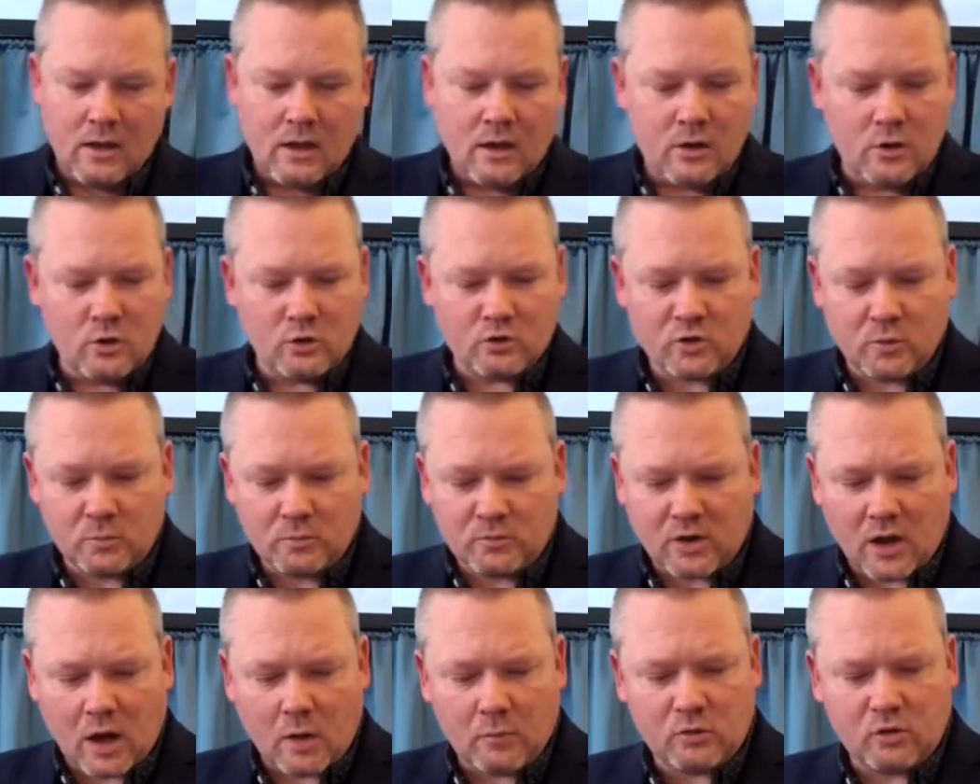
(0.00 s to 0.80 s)
You know,
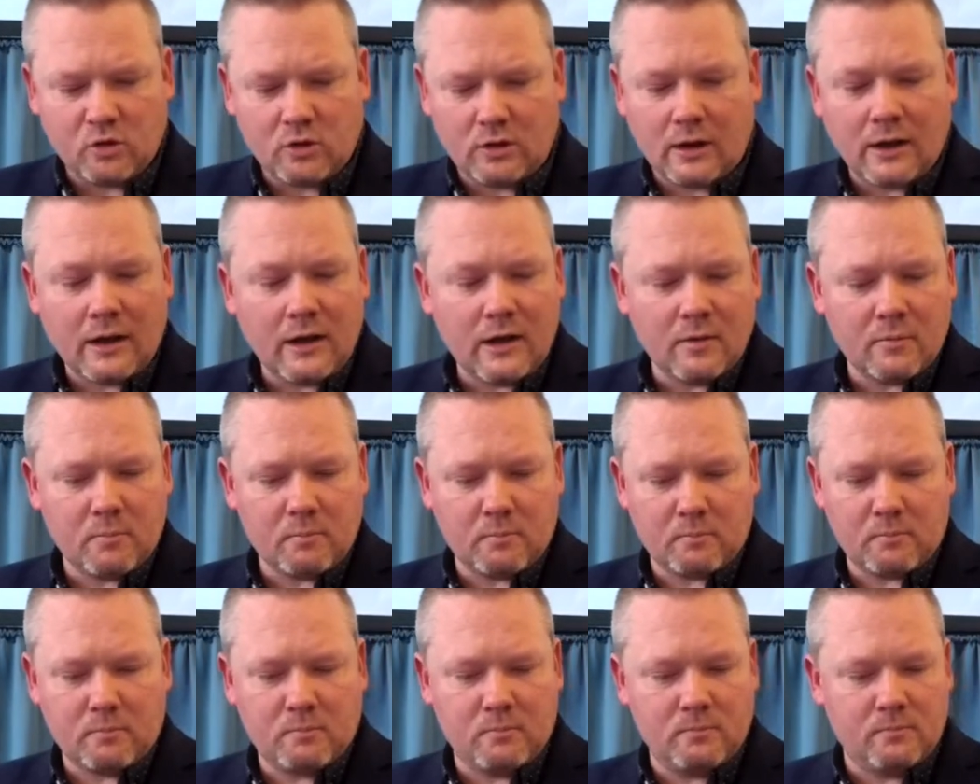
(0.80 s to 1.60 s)
sometimes you'll hear
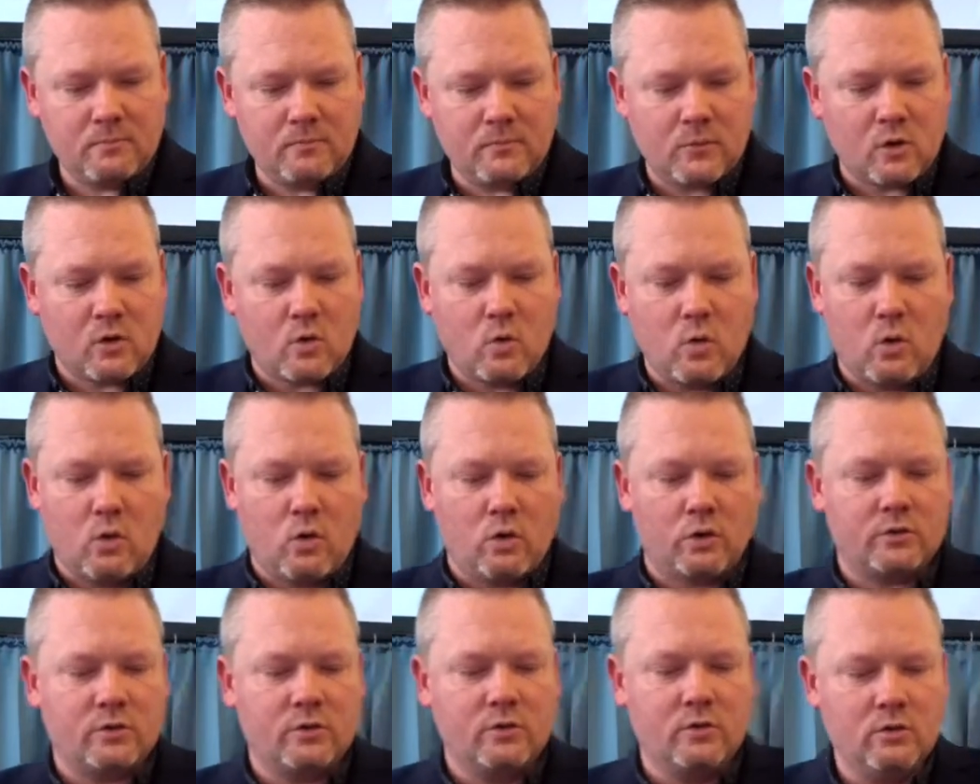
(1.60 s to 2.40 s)
the
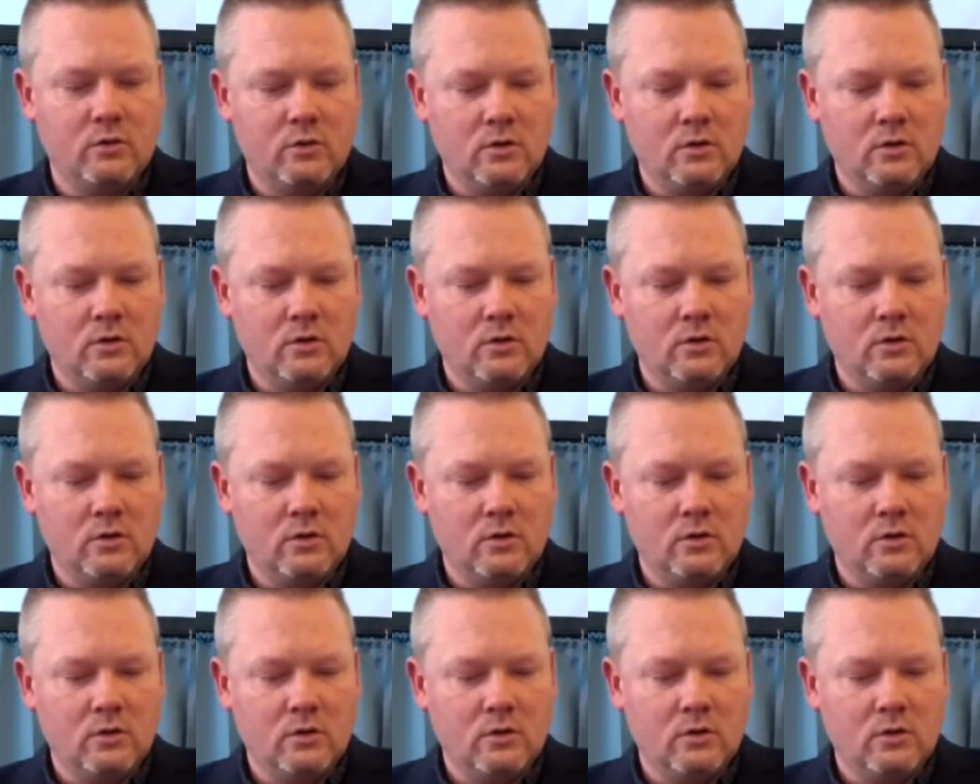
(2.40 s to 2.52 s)
quote,